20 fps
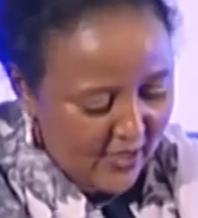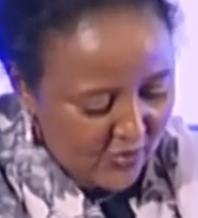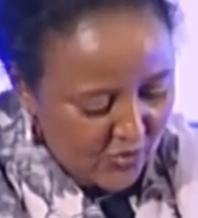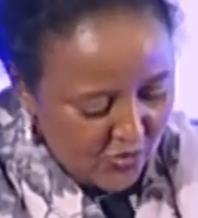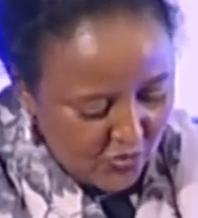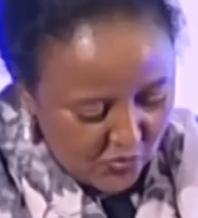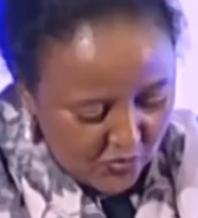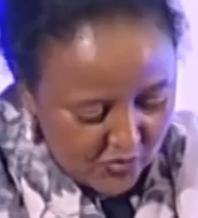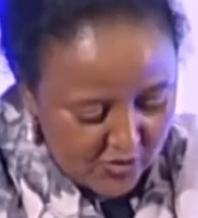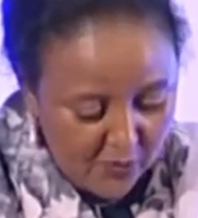
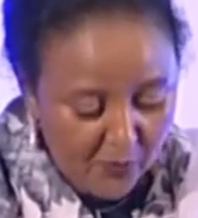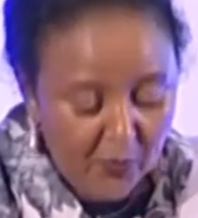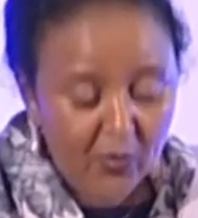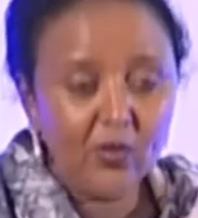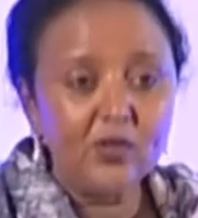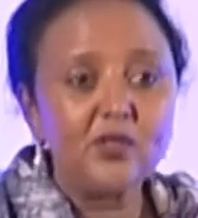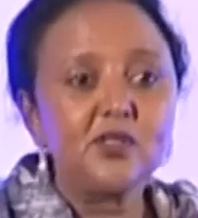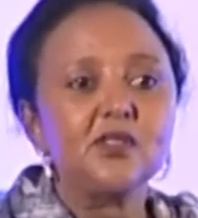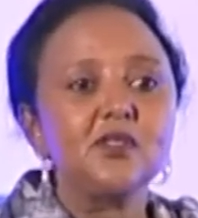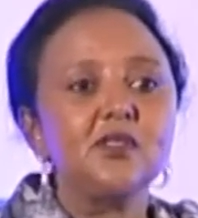to
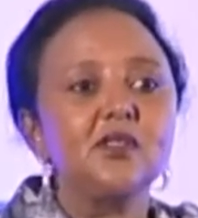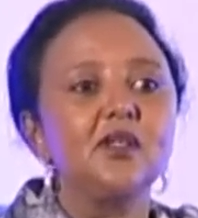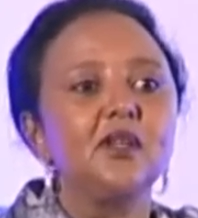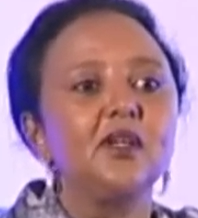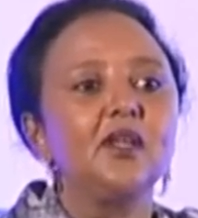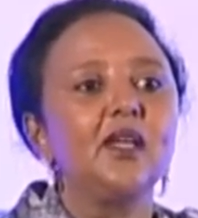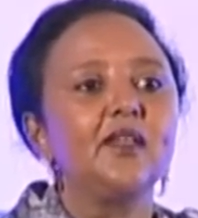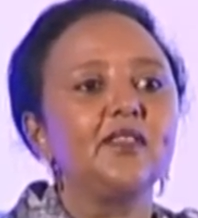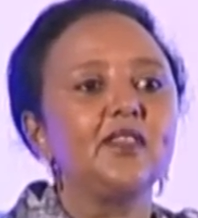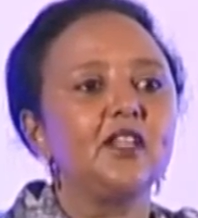support
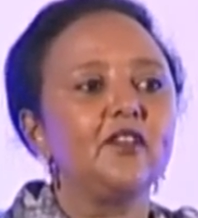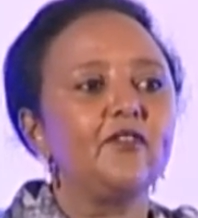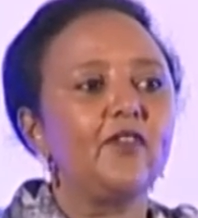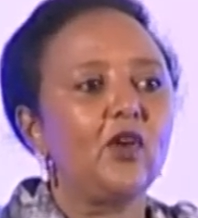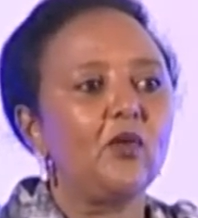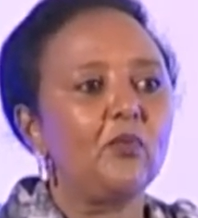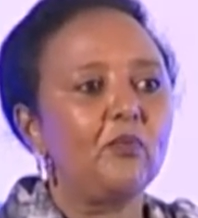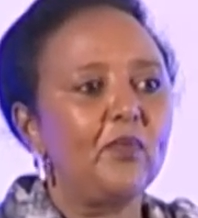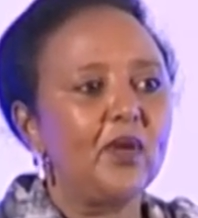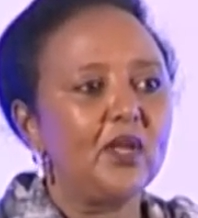the
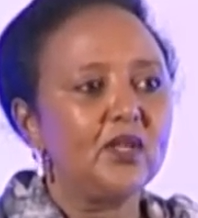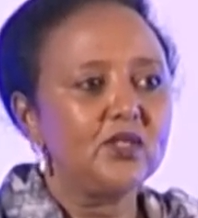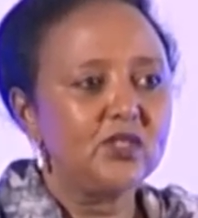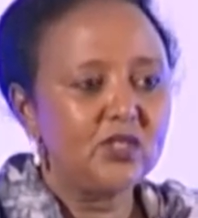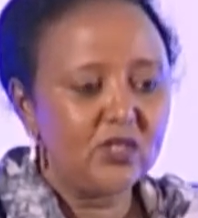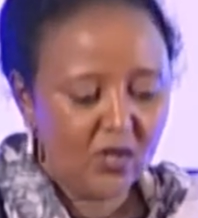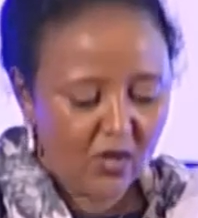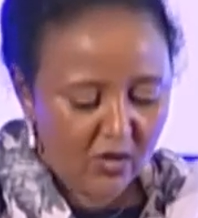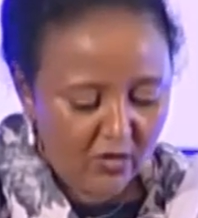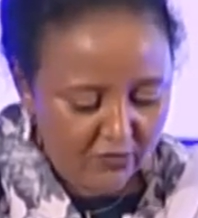
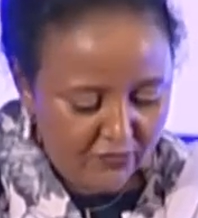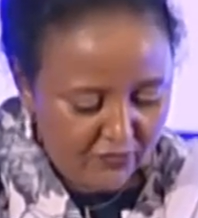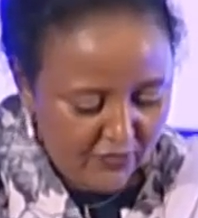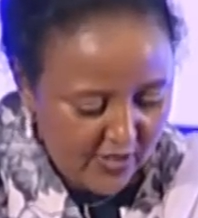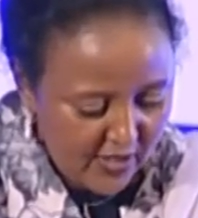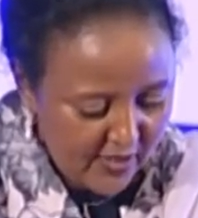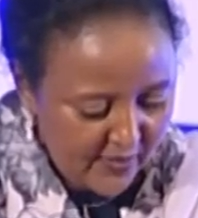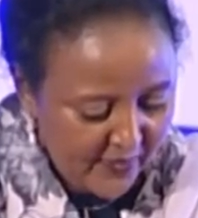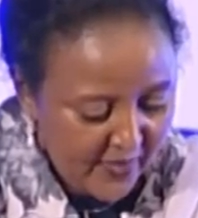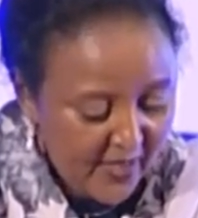development of
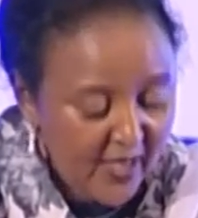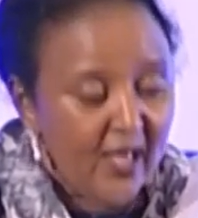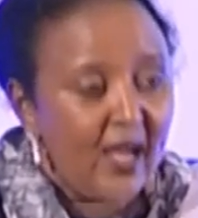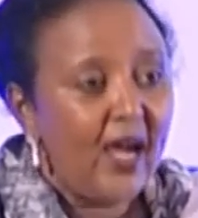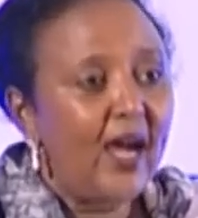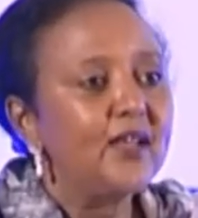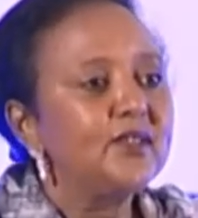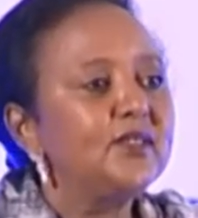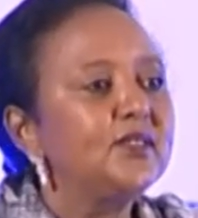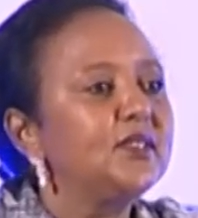
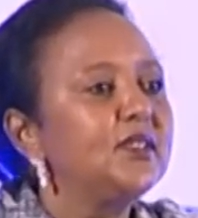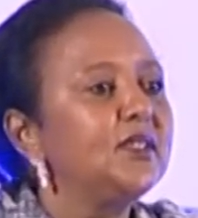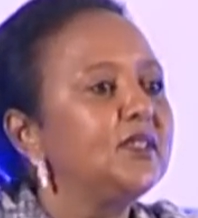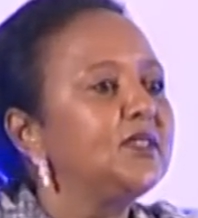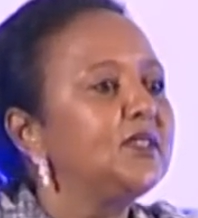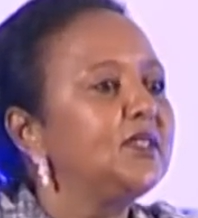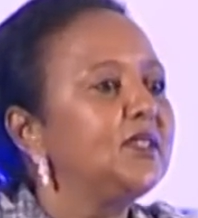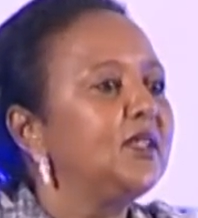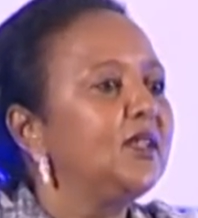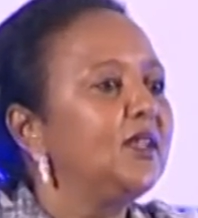
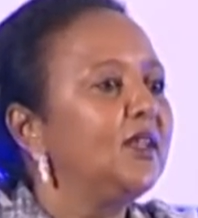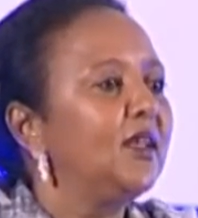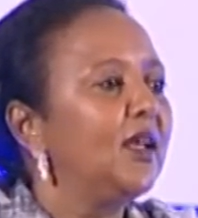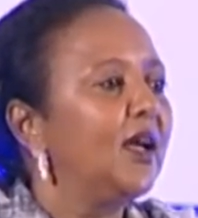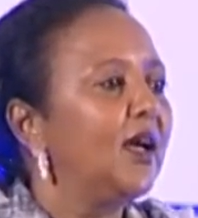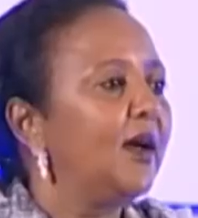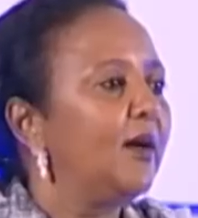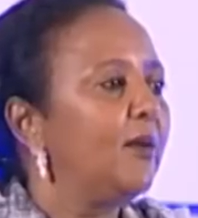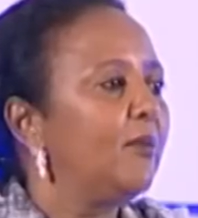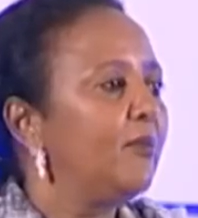
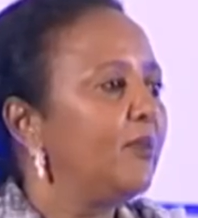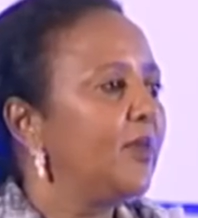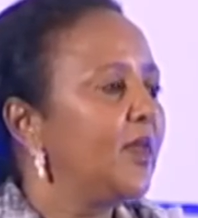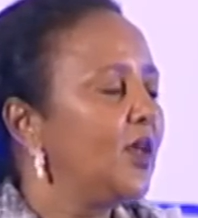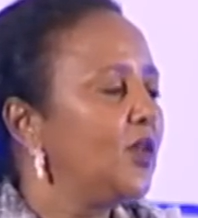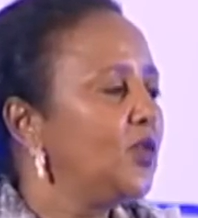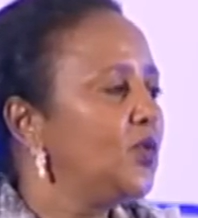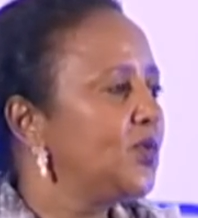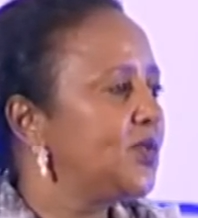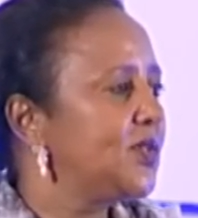
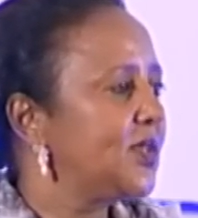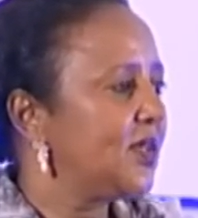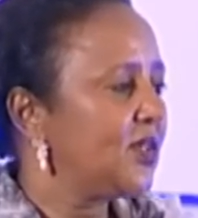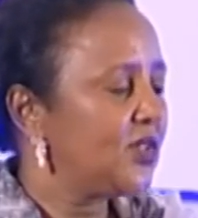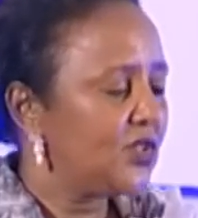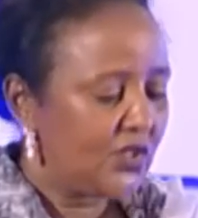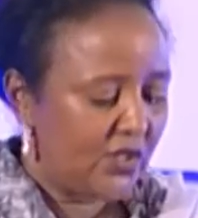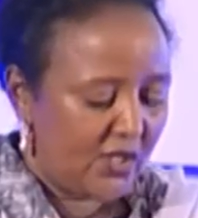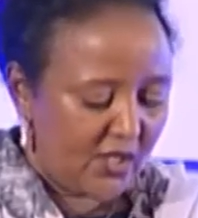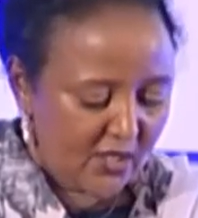ICT
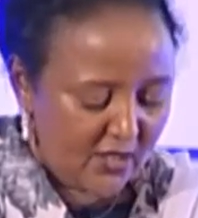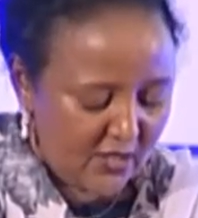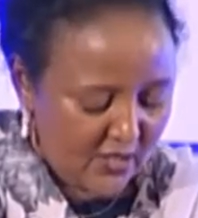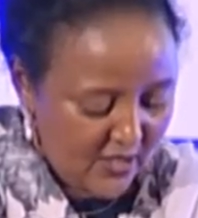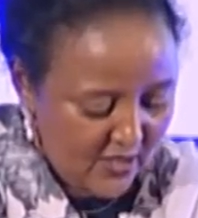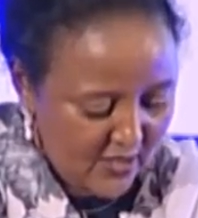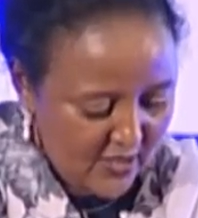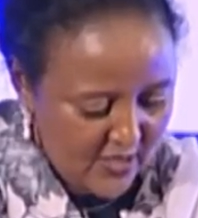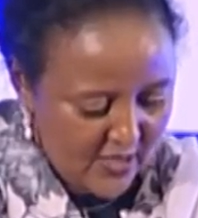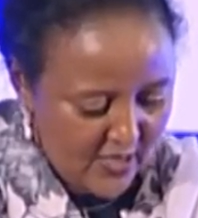usage in
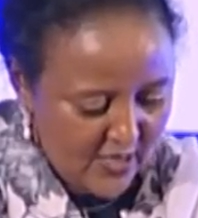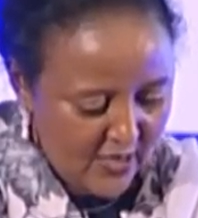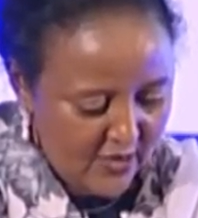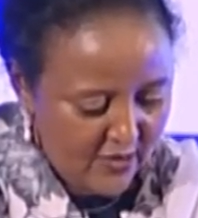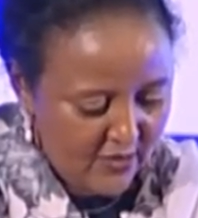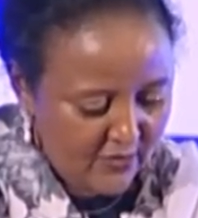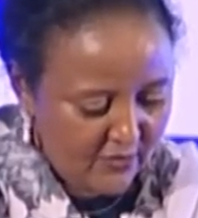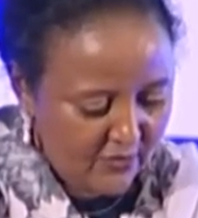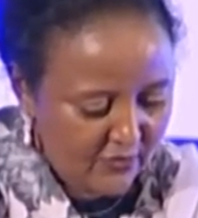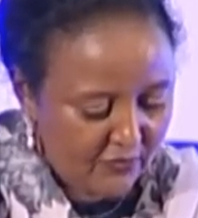
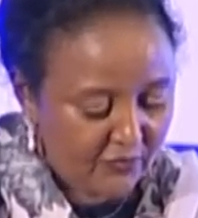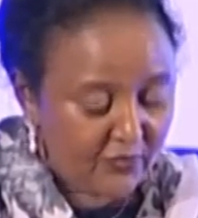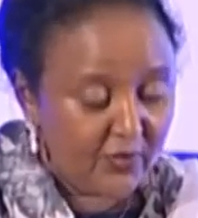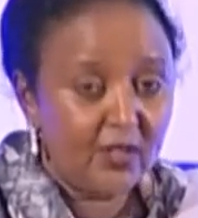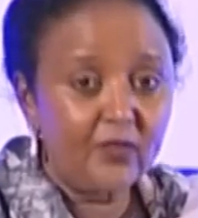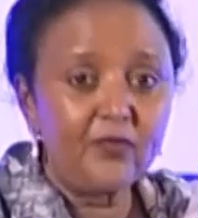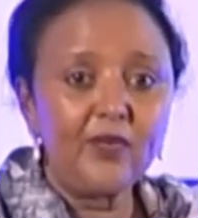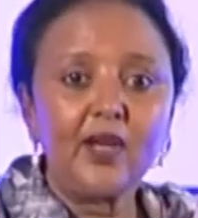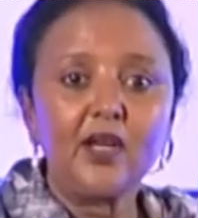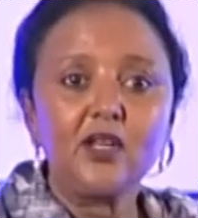
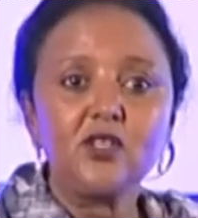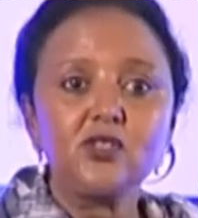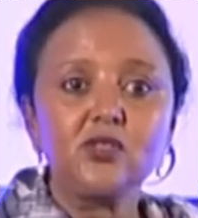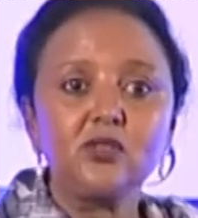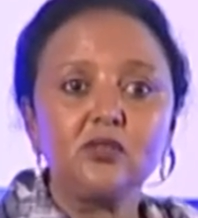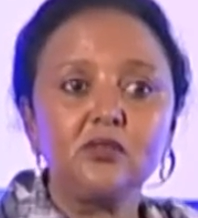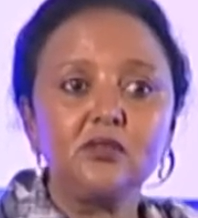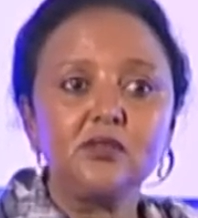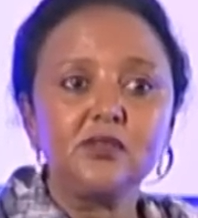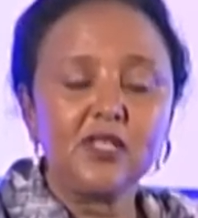the
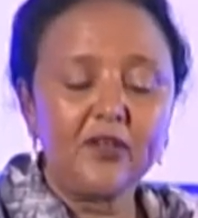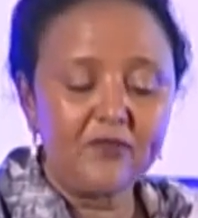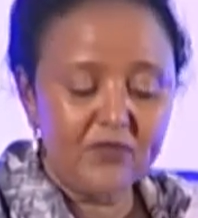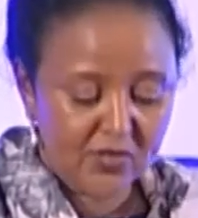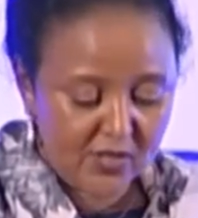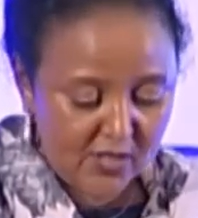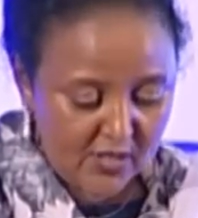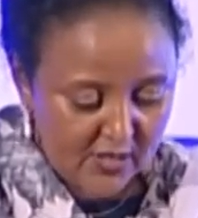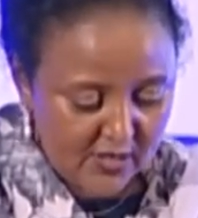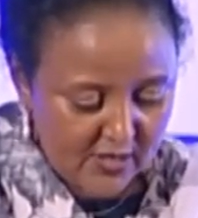financial
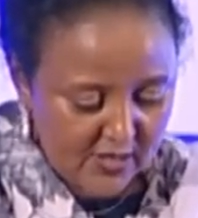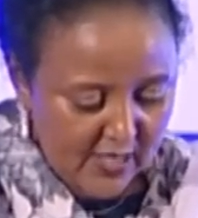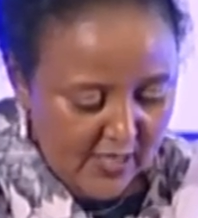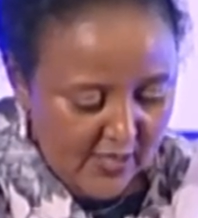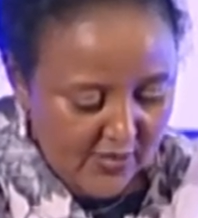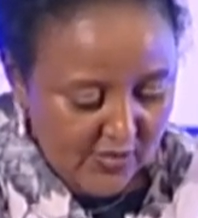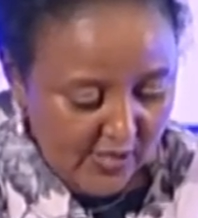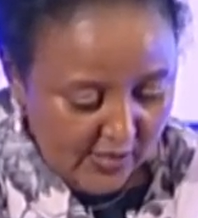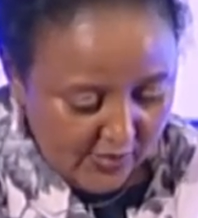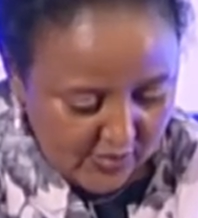services
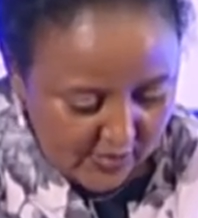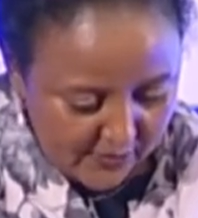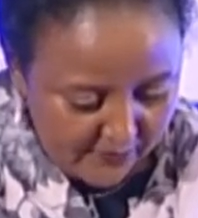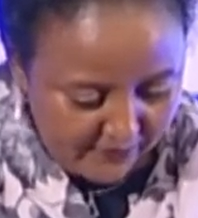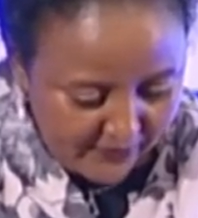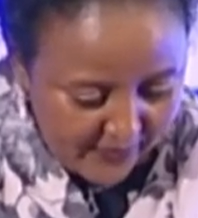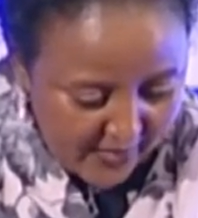sector.